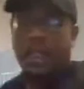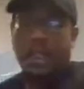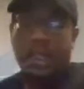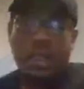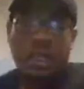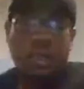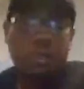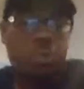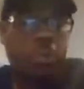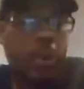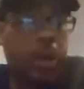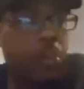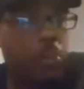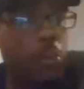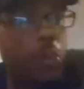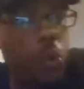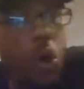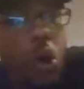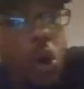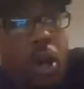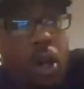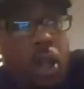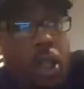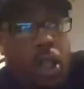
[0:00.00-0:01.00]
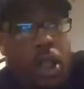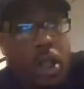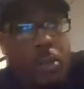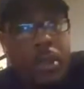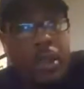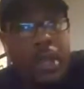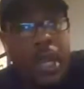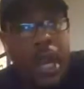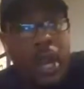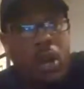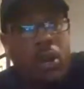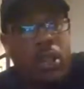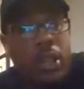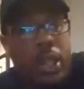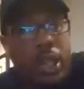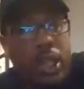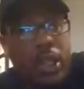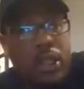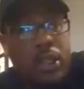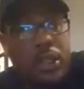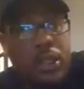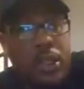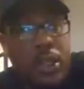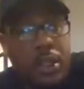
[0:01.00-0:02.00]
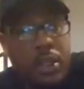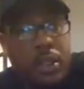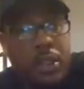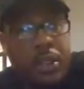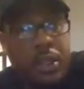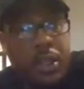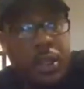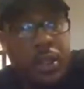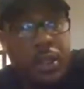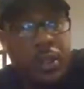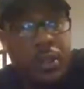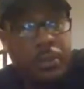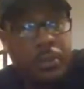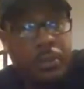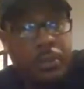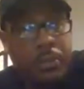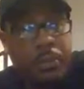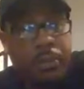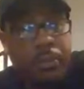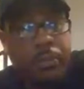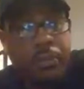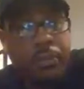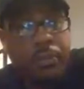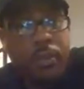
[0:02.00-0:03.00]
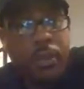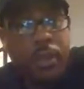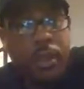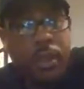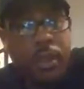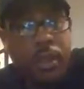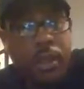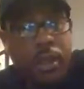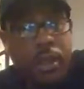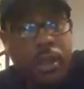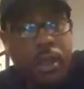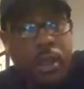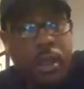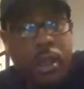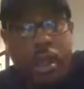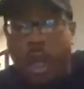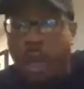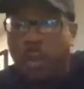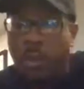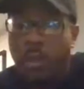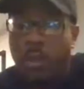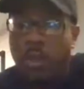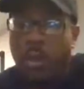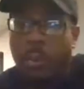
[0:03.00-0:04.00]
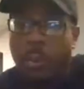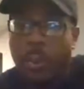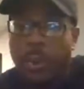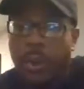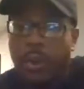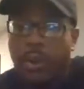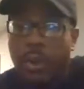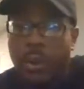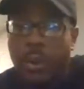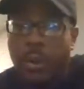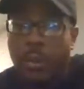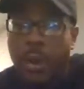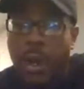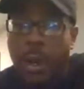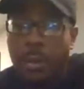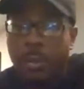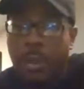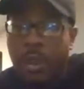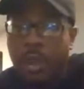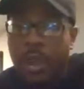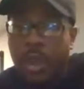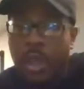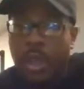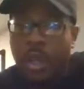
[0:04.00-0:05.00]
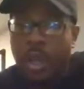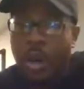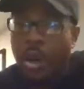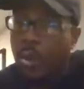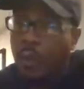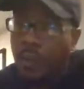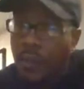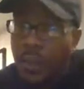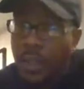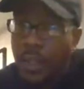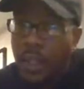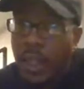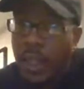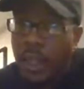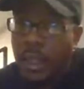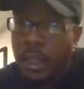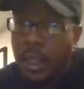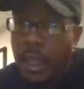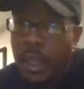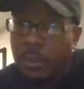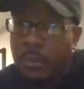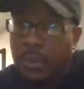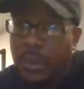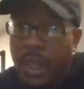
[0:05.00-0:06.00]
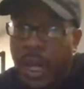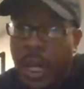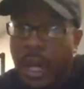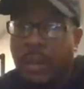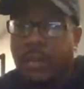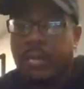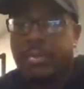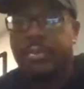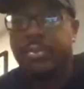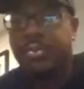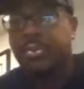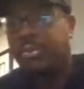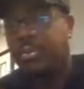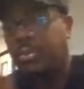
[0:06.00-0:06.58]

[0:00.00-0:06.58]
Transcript: got this memoir coming out next year, y'all. I'm going to pre-order my book. Hopefully it comes out.